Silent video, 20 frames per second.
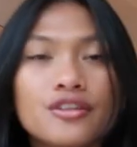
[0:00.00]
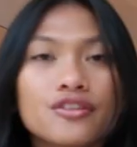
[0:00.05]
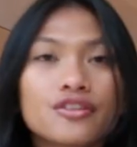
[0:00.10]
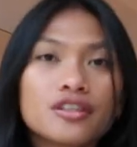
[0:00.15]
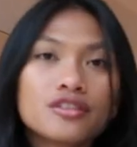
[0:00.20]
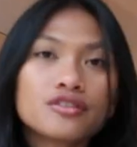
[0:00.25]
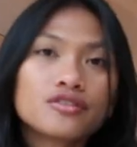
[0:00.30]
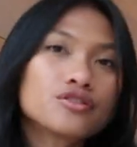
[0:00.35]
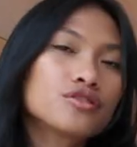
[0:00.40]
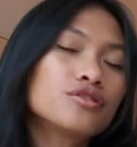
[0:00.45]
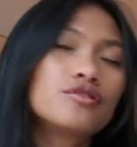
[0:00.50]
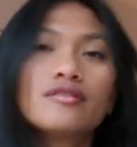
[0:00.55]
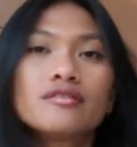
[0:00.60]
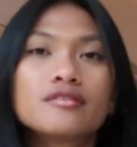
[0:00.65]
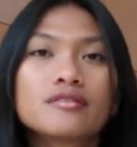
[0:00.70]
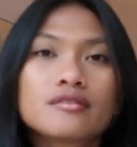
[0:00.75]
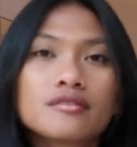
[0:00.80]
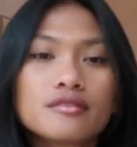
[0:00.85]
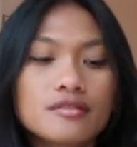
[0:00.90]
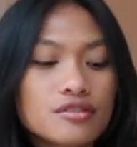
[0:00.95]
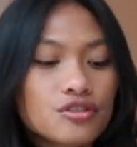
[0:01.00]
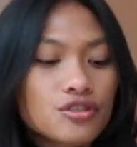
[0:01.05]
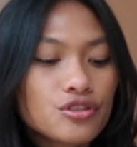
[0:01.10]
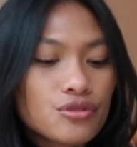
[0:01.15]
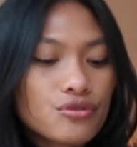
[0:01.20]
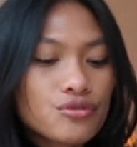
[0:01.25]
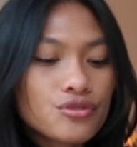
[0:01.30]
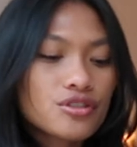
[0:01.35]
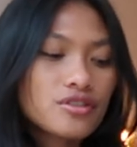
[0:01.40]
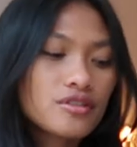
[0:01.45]
you can
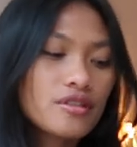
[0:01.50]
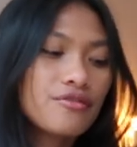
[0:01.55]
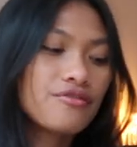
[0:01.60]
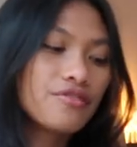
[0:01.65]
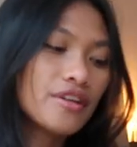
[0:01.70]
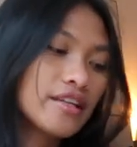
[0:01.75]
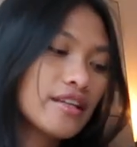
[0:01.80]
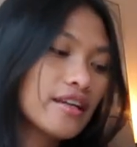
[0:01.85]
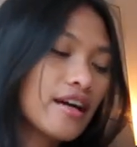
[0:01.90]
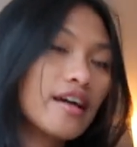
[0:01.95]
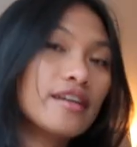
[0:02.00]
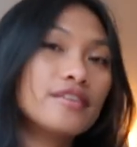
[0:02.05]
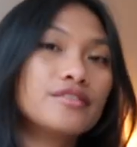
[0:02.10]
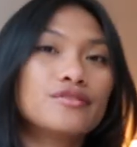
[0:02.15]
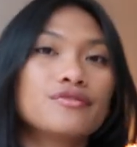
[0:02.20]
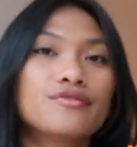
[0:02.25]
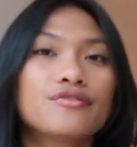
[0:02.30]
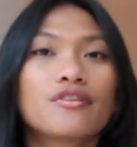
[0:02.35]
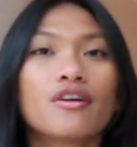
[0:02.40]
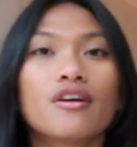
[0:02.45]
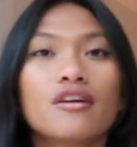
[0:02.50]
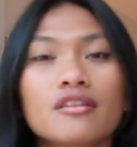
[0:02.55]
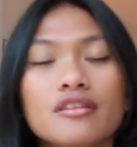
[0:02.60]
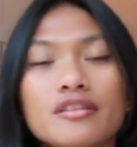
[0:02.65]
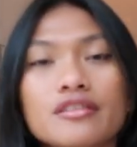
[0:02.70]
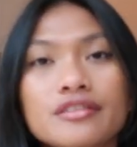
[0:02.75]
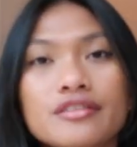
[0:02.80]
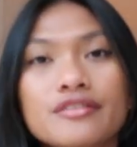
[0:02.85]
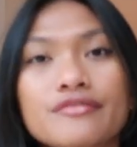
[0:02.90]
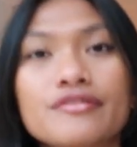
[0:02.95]
choose different kinds of
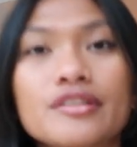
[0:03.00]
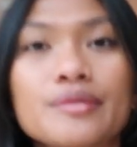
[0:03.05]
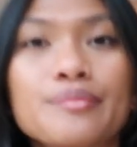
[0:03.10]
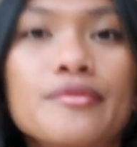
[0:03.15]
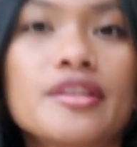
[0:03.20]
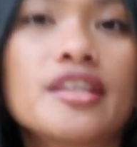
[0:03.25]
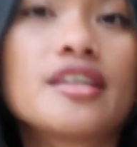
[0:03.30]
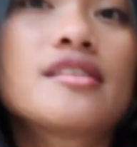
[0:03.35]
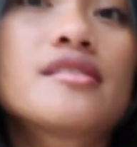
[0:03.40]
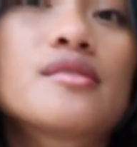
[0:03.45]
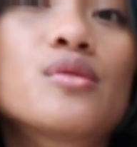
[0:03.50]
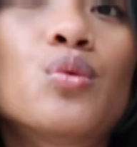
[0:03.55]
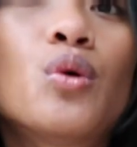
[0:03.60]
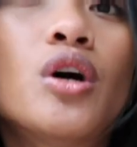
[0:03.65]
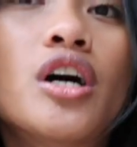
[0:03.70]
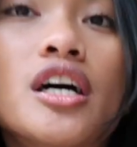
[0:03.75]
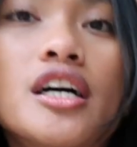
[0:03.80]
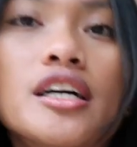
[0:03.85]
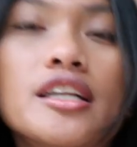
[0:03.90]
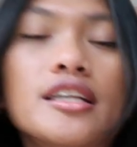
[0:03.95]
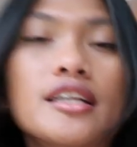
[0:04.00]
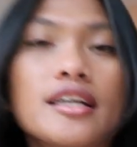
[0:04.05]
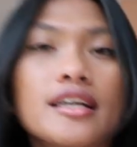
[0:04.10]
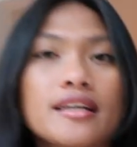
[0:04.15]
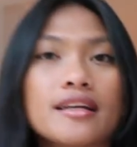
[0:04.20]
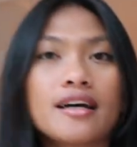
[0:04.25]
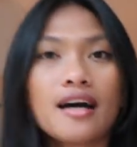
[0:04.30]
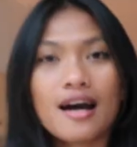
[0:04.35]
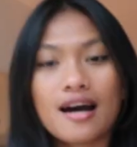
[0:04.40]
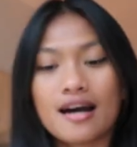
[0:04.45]
colors from this one.
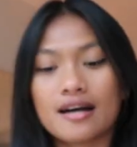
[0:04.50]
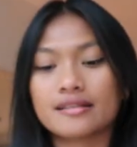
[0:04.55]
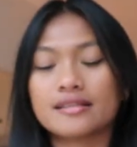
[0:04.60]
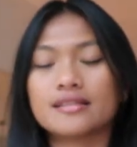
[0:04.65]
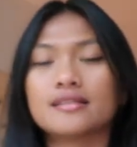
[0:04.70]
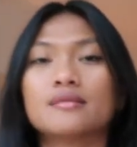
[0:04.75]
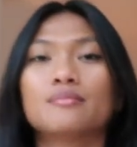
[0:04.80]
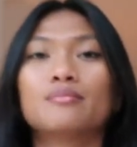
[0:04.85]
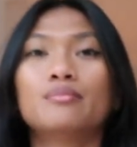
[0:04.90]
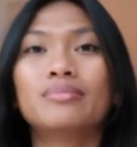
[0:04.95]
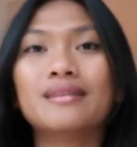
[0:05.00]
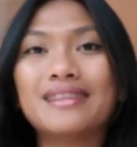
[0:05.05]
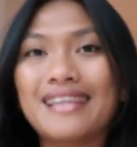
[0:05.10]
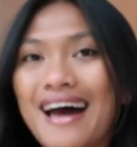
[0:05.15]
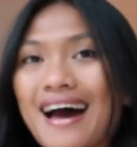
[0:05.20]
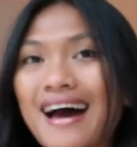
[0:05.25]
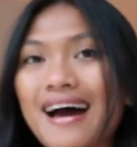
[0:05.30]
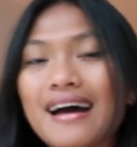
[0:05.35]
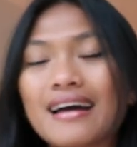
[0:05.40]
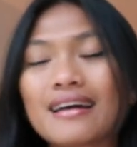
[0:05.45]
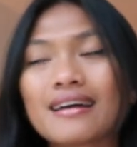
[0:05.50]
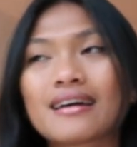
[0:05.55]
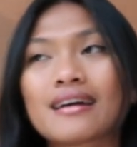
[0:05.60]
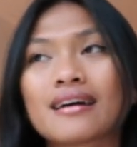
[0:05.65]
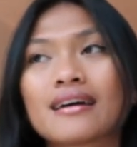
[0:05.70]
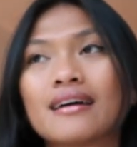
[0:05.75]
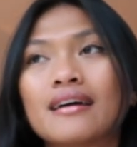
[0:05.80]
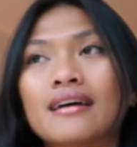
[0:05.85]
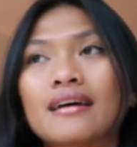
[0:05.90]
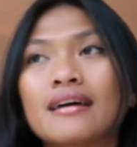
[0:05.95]
It has black,